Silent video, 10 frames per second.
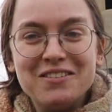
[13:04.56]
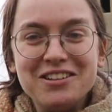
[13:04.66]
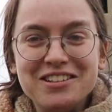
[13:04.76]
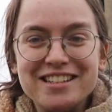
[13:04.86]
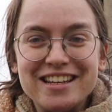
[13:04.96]

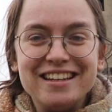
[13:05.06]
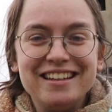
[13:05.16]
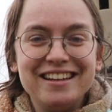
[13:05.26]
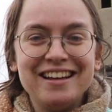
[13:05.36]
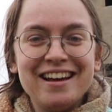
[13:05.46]
What do you say?
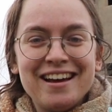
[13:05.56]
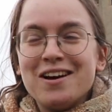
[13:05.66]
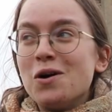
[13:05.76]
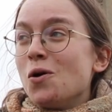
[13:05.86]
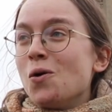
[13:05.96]

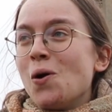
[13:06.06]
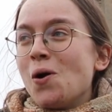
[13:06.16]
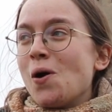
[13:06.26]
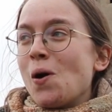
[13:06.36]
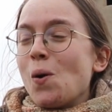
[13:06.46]

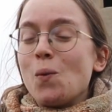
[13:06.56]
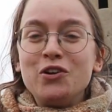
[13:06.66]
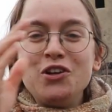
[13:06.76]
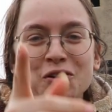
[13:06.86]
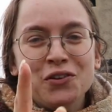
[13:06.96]

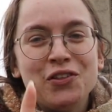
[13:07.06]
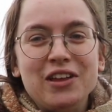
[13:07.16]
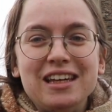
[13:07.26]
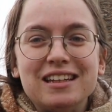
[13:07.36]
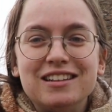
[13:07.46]
What do you
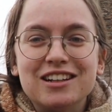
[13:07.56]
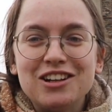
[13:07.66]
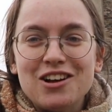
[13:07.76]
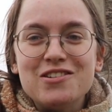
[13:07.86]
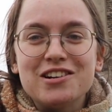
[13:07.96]
think the
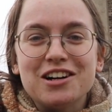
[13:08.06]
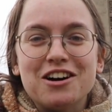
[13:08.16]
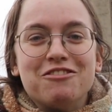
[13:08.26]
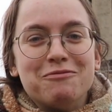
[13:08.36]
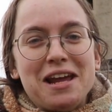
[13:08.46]
cloak
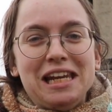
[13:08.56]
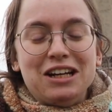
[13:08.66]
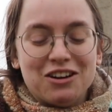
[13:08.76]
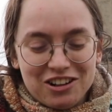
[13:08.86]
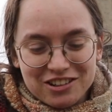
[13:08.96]
of many
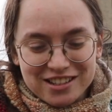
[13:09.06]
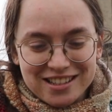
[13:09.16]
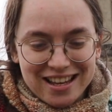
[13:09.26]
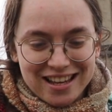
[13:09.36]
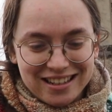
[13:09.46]
colors
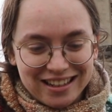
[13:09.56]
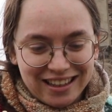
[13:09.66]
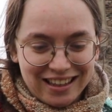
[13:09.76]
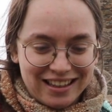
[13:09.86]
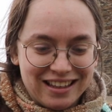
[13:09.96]
in the
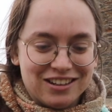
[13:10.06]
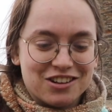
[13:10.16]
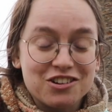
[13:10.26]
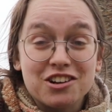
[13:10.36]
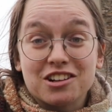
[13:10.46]
King
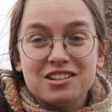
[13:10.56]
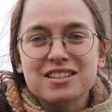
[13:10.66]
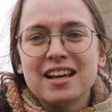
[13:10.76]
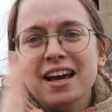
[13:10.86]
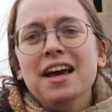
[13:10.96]
Killer Chronicles,